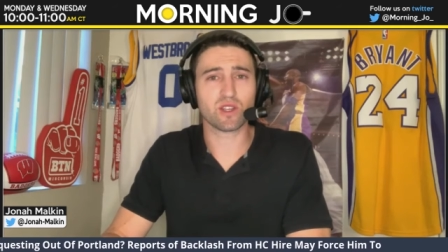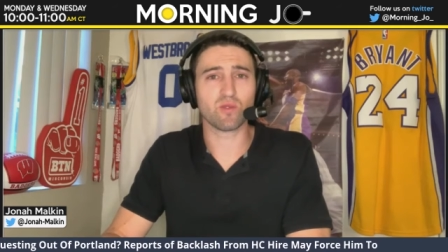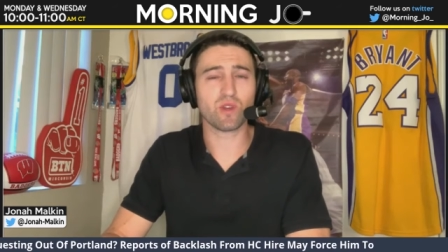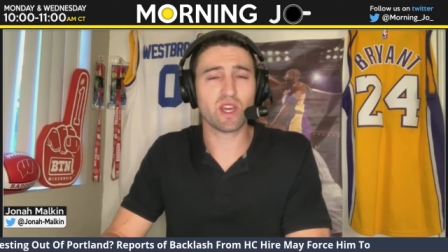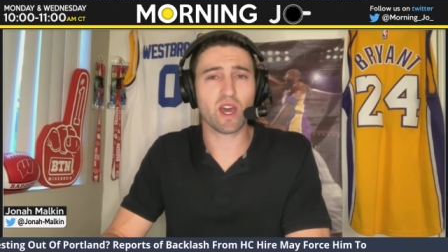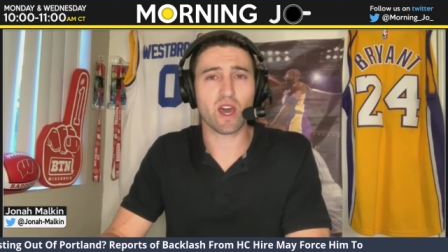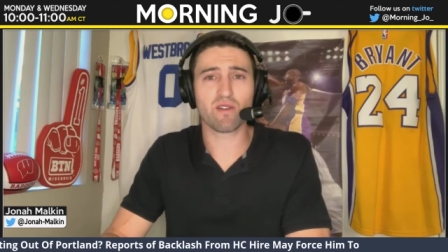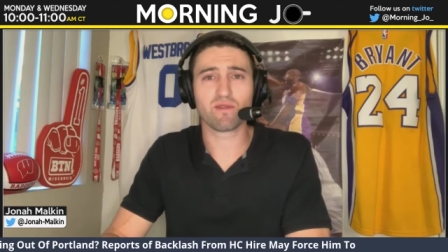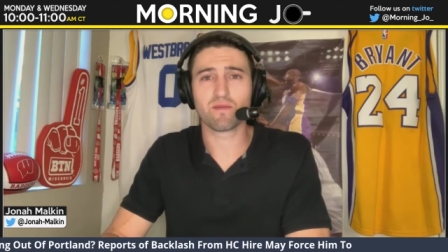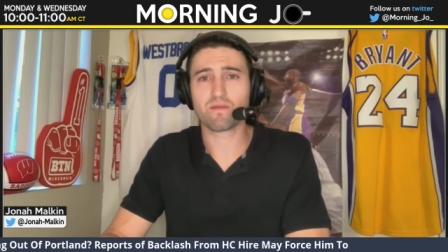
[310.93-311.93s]
and we
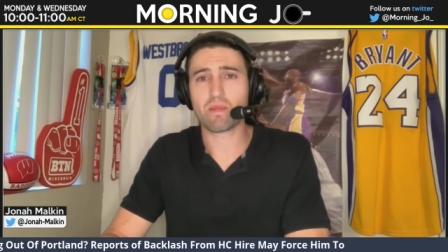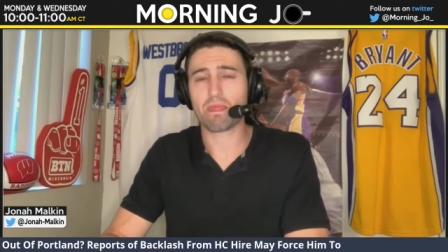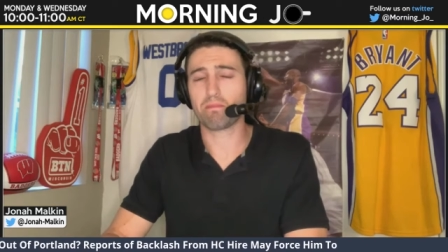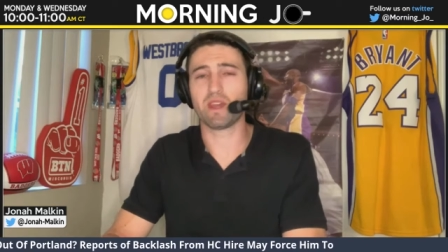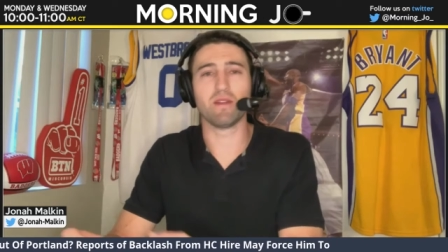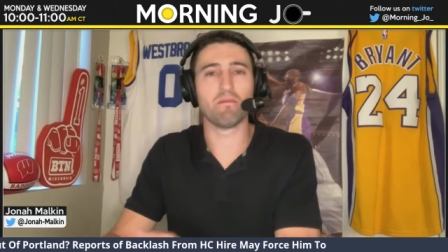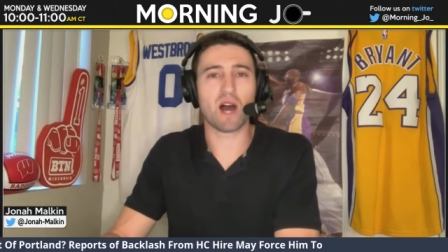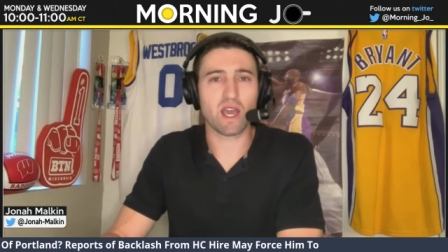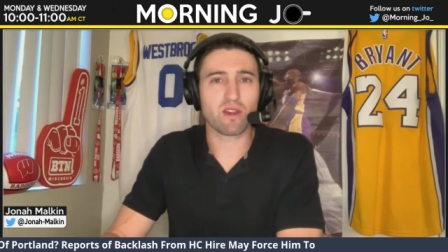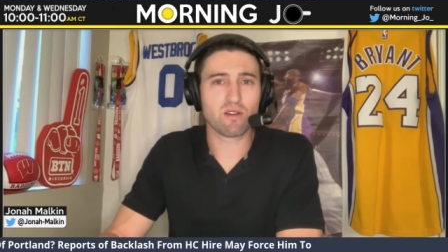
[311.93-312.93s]
have
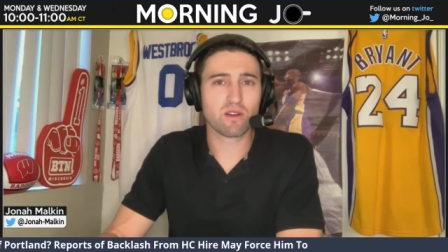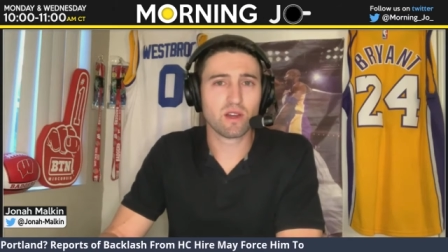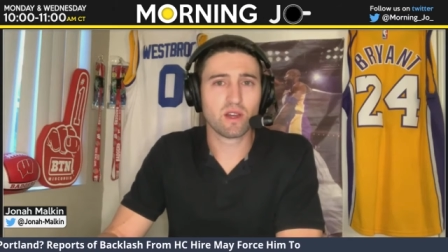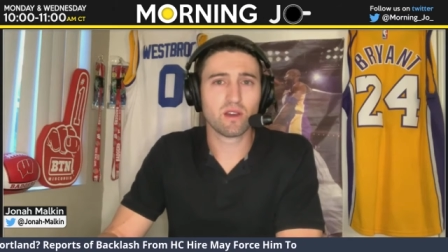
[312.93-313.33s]
admired